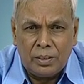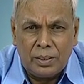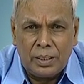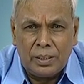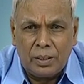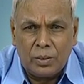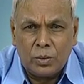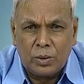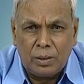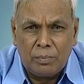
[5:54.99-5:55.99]
that is
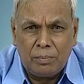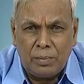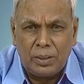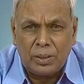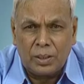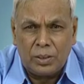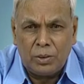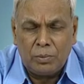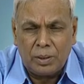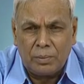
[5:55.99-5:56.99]
also the major
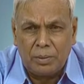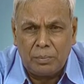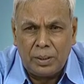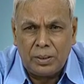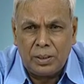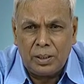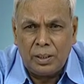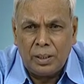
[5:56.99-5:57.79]
consumer of the benzene.